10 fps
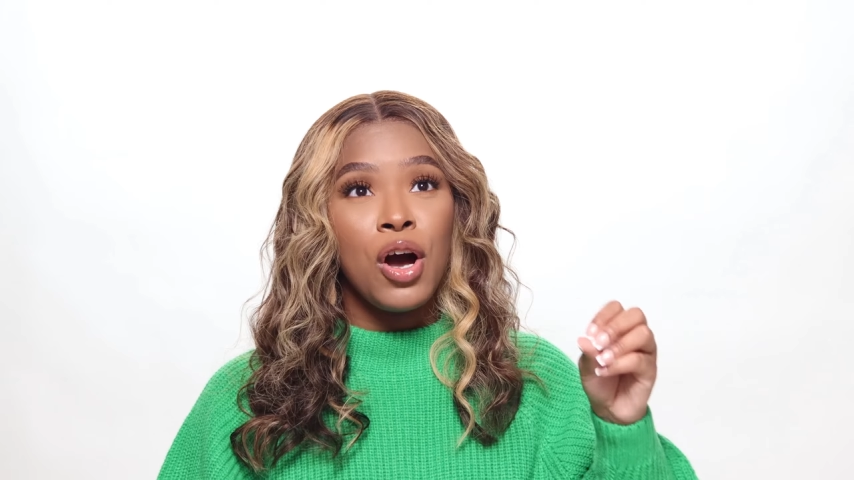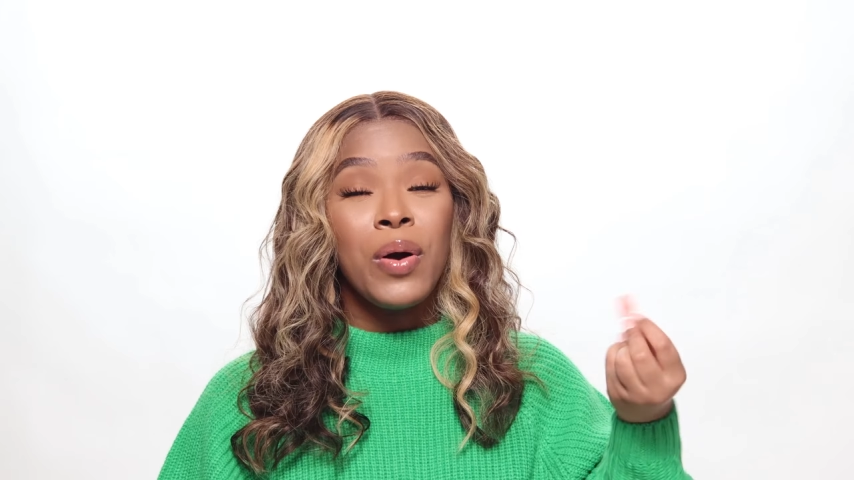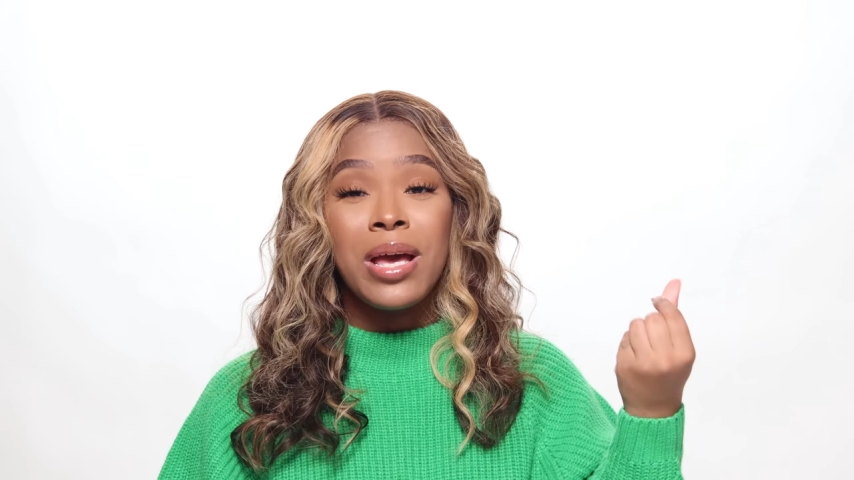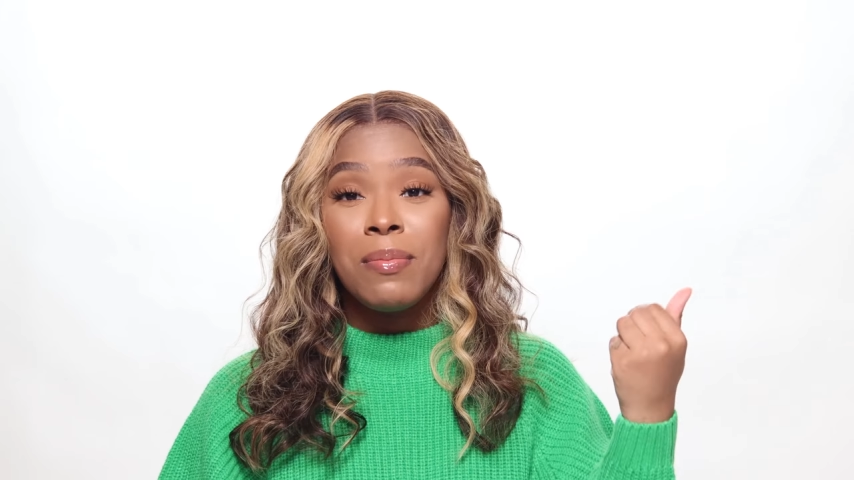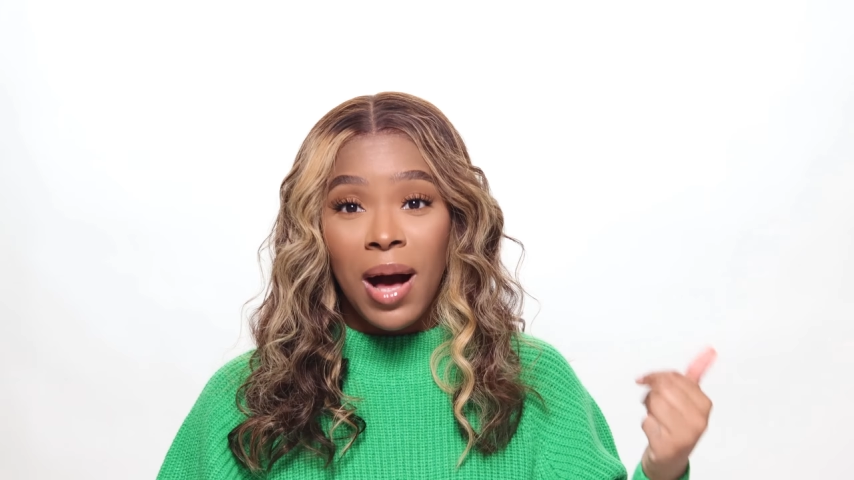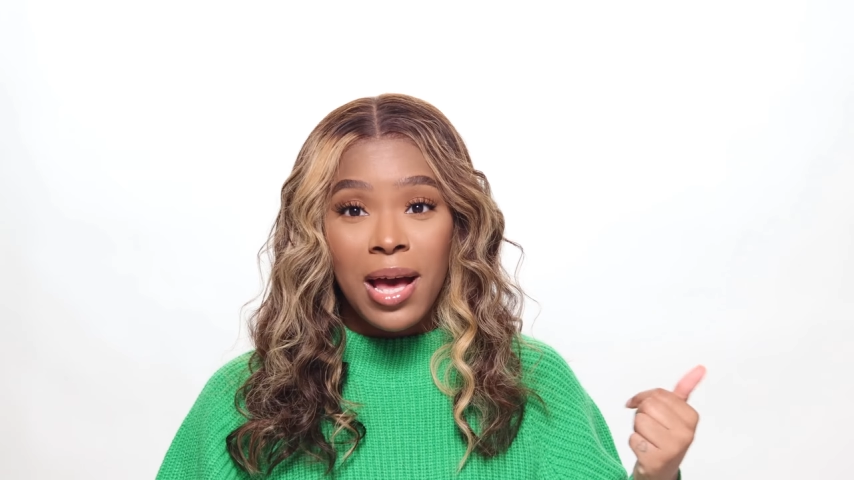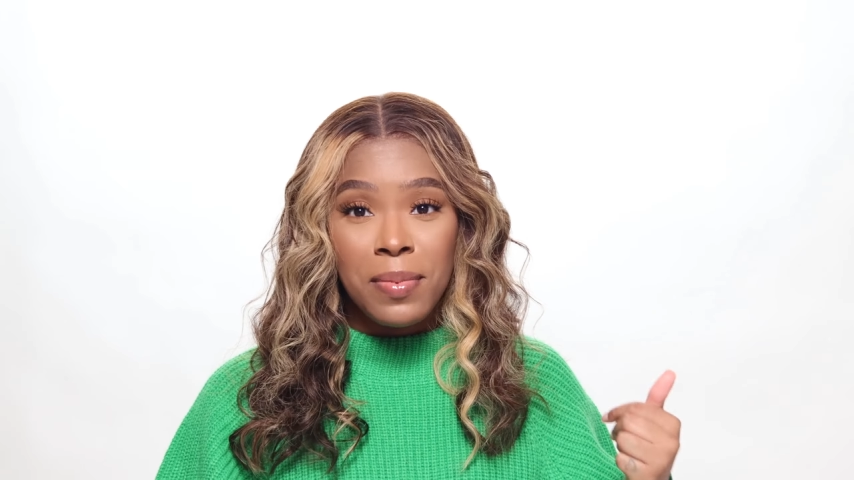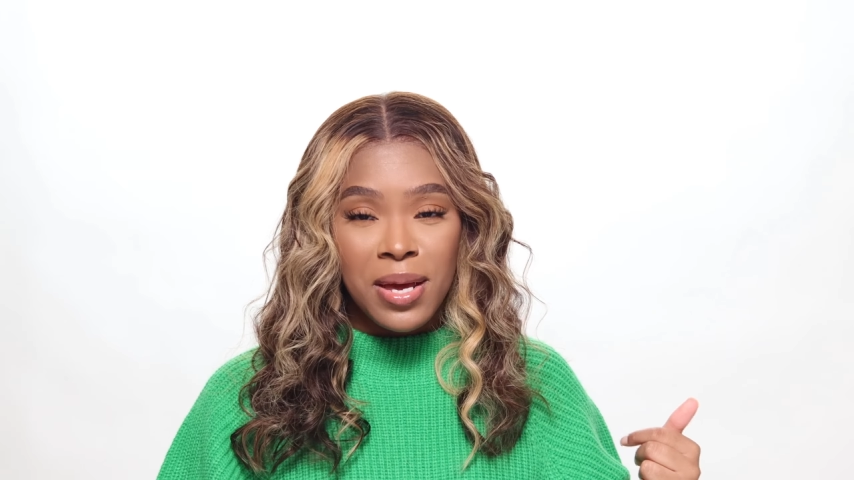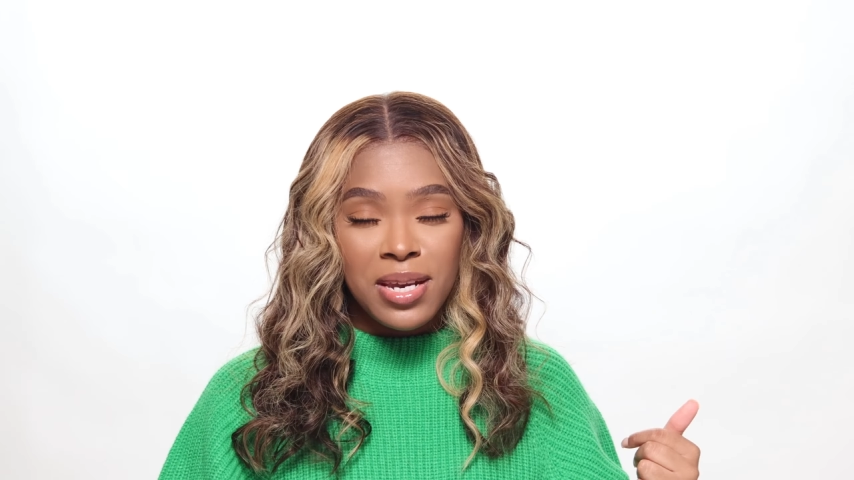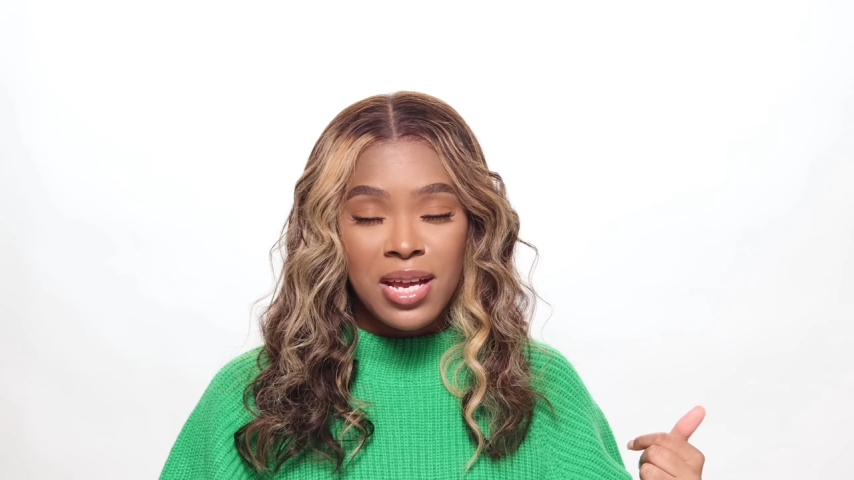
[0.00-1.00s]
note, in my
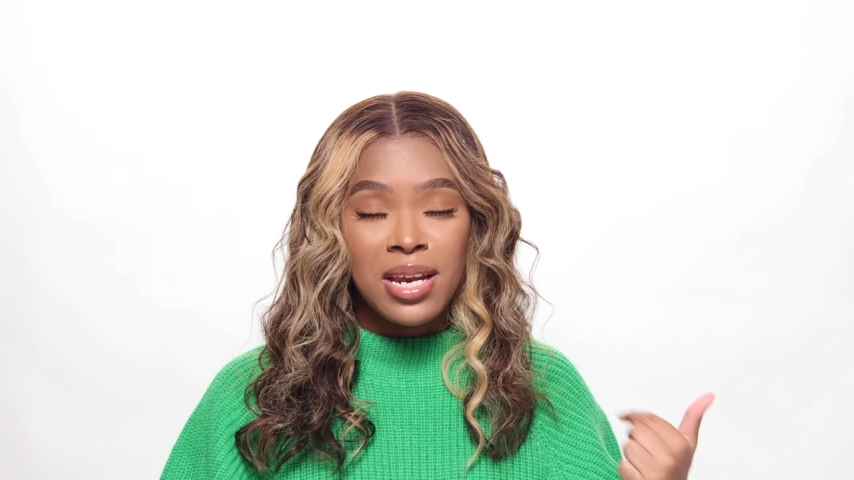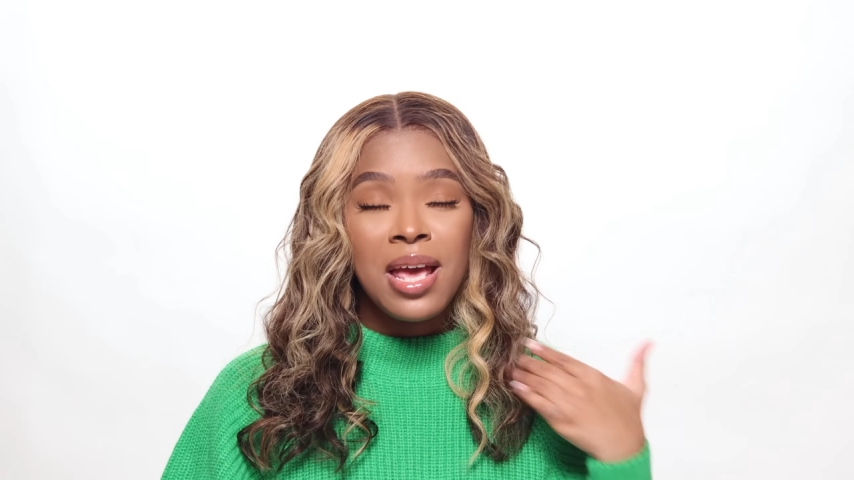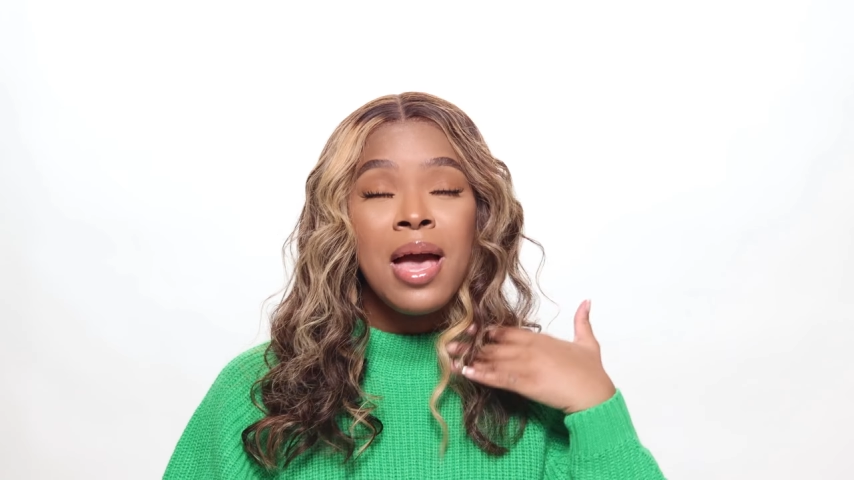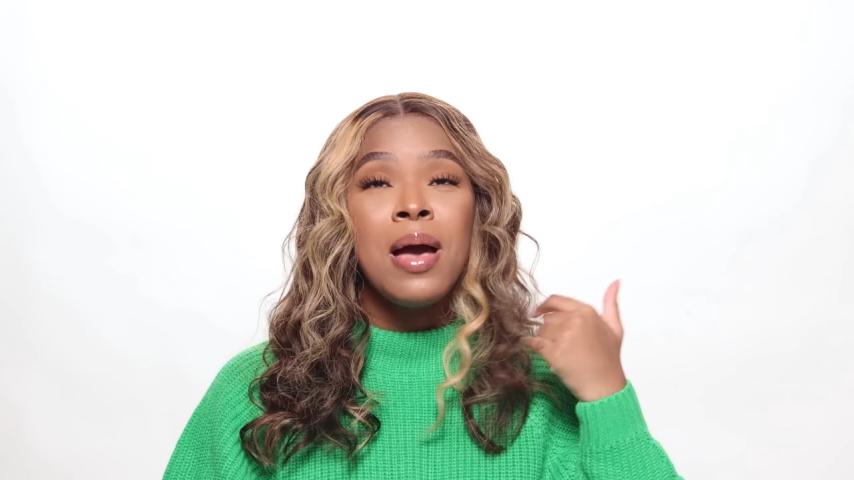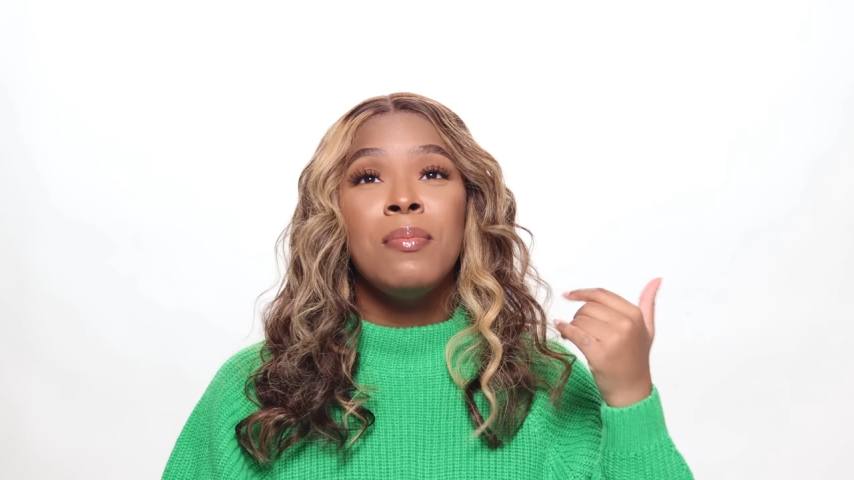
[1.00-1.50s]
opinion,